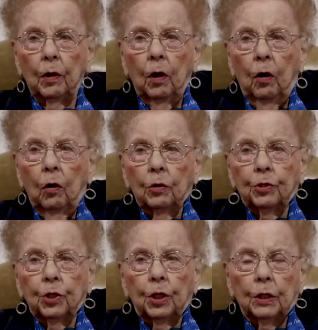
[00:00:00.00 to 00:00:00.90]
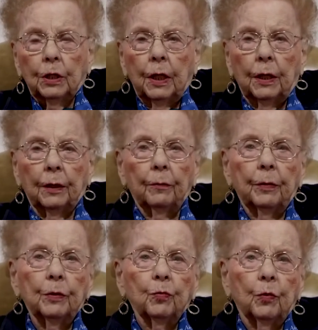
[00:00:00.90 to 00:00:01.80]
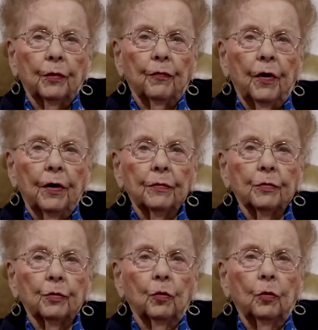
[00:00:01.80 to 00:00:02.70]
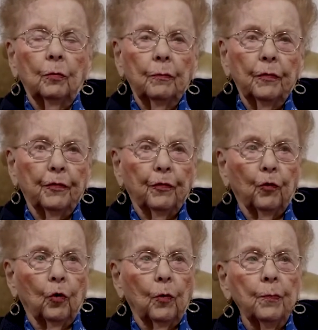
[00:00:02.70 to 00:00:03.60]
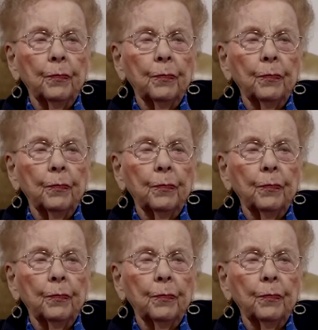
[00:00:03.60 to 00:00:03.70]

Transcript: all checked out in B-25 school before.